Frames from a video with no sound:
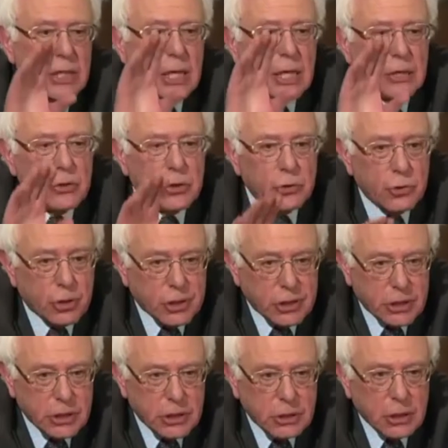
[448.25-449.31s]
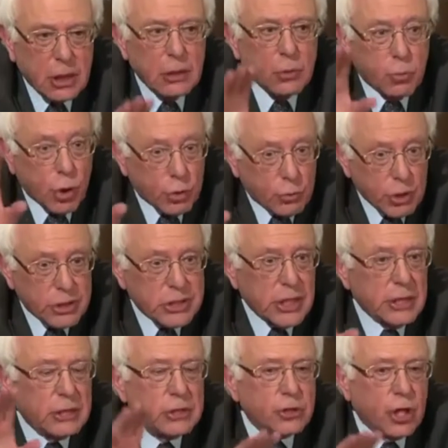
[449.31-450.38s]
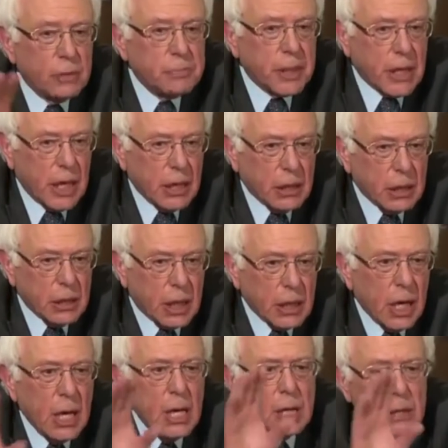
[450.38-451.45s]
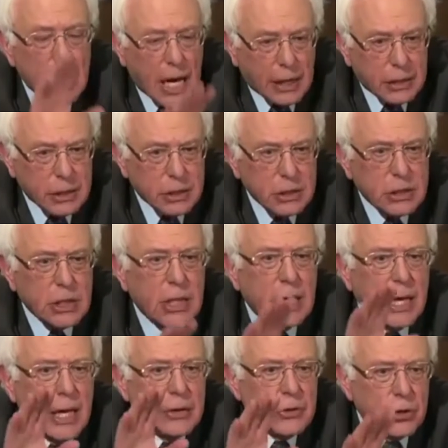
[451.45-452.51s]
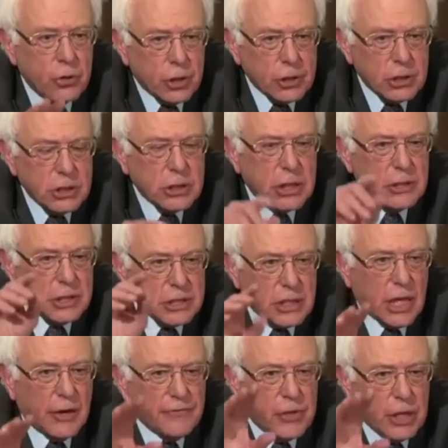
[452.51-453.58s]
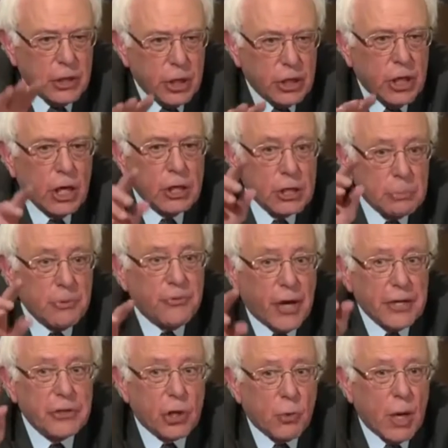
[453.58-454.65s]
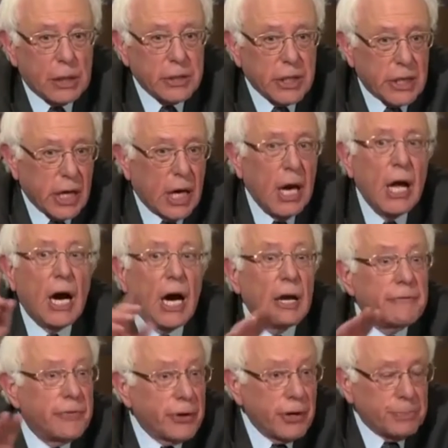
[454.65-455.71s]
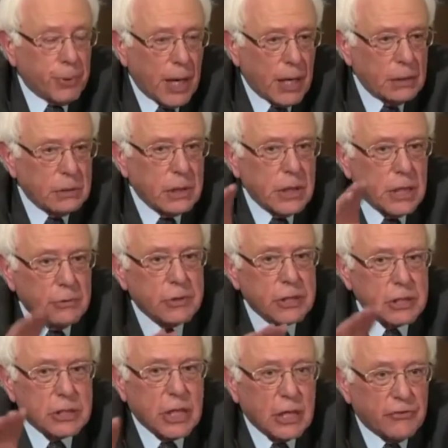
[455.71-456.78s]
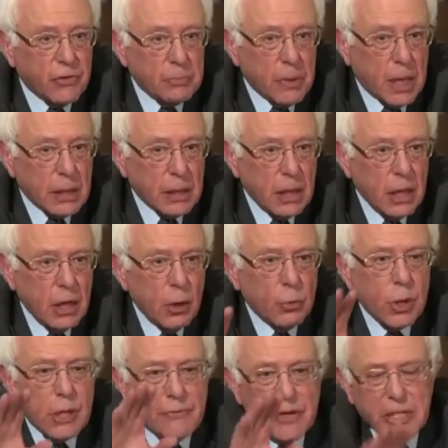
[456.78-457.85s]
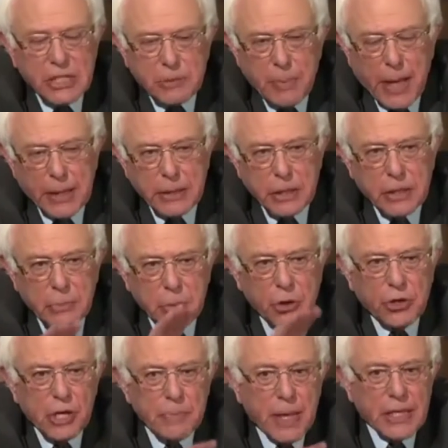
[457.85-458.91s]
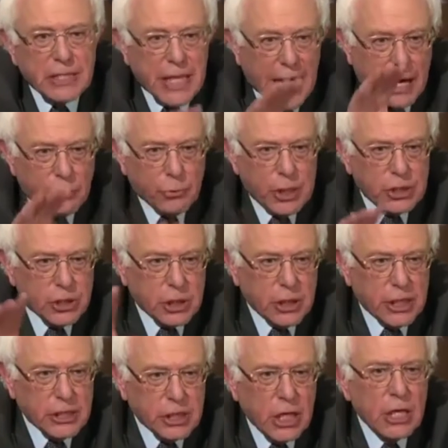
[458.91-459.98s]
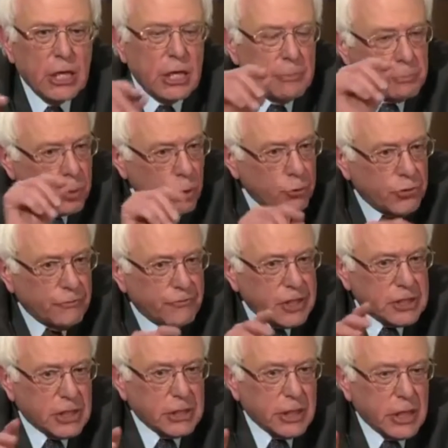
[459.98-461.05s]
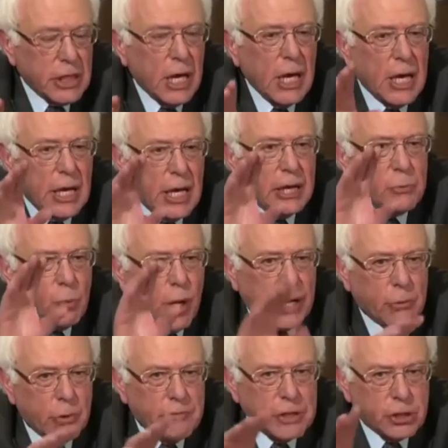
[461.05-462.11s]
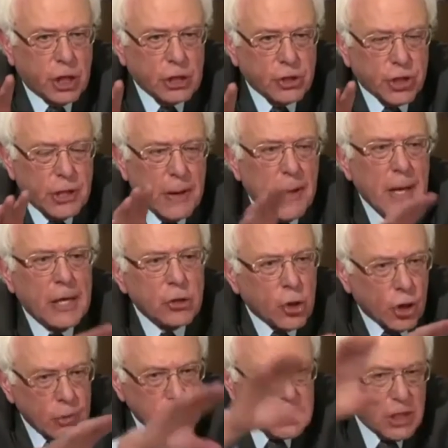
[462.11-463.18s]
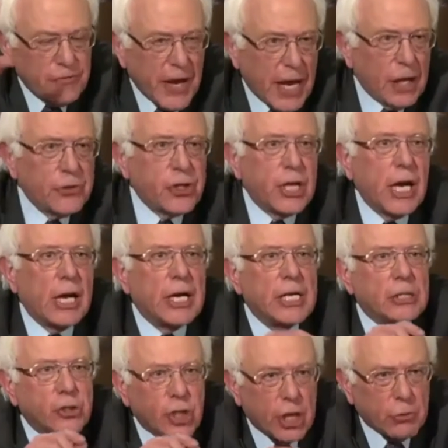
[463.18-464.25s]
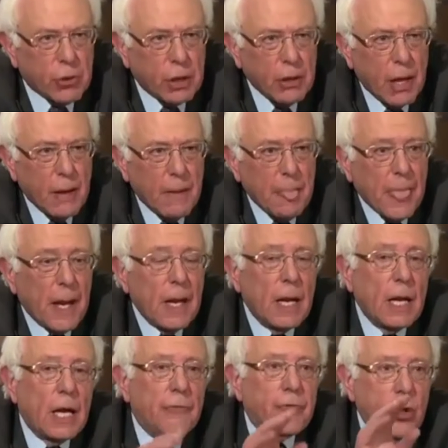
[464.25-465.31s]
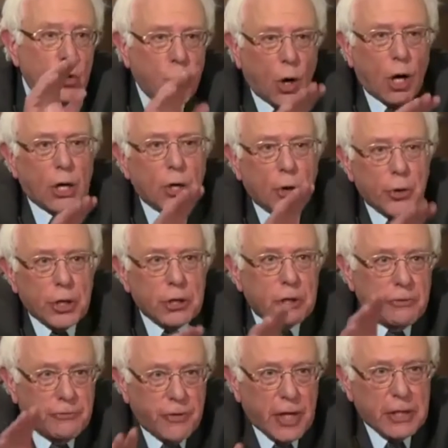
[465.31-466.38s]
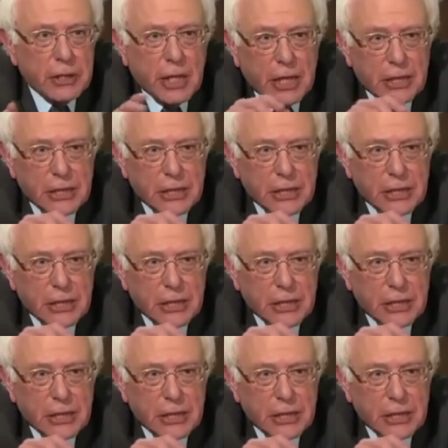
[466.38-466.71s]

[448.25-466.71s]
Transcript: and the nurses work with Senator John McCain on that. Doctors and the nurses and the staff they need to provide the quality care. I am very proud that here in the state of Vermont, we have expanded community-based outreach clinics, improved the facility at White River Junction. In terms of health care in general, if you are going to defend a